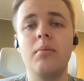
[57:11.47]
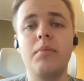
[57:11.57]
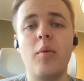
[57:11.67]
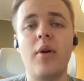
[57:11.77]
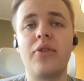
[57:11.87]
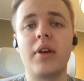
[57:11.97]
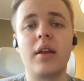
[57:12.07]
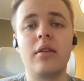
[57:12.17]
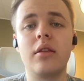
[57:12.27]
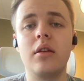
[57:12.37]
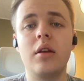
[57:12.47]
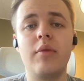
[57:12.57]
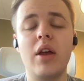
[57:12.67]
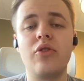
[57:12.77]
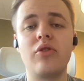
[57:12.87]
but once again, the
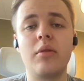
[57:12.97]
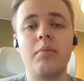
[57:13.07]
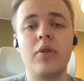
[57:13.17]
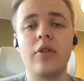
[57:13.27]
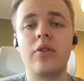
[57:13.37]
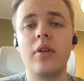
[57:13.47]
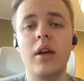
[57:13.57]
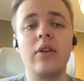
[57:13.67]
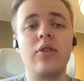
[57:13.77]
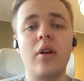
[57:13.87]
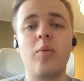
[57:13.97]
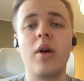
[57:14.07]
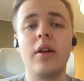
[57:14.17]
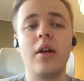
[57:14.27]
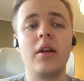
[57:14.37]
relationship just is not
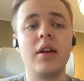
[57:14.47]
well done.